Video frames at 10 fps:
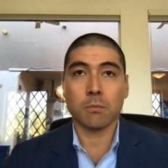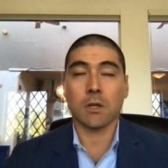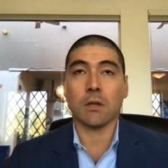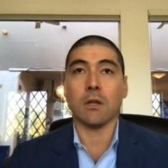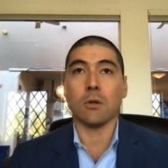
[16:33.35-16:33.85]

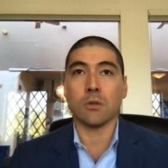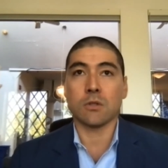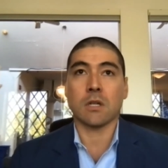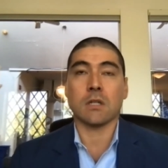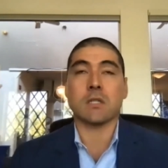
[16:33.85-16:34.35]

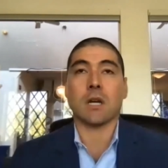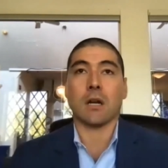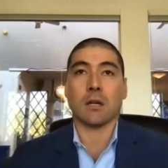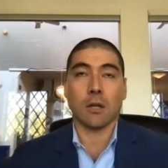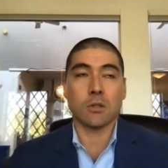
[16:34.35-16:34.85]
close
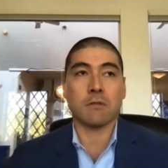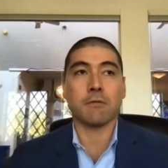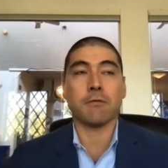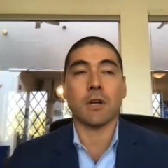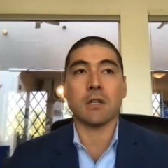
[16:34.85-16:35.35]
and
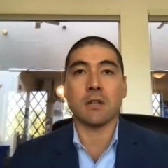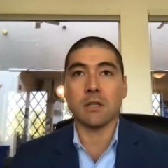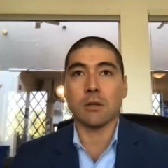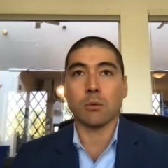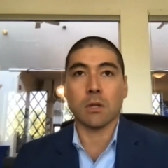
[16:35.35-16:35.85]
fund a
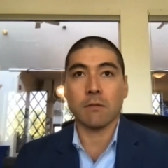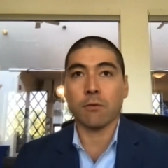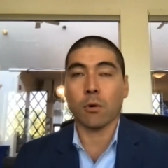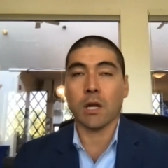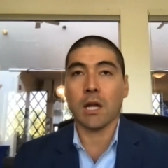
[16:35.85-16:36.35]
deal within
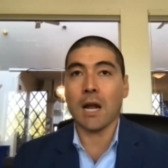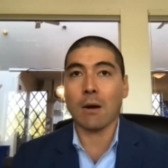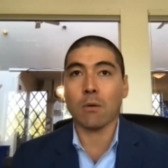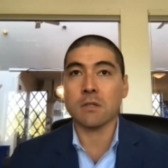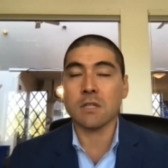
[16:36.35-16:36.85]
48
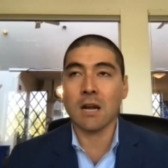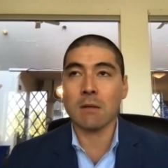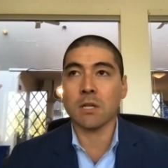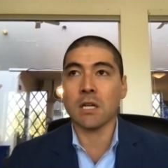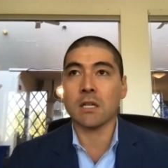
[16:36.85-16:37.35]
hours
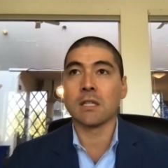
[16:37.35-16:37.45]
timeline.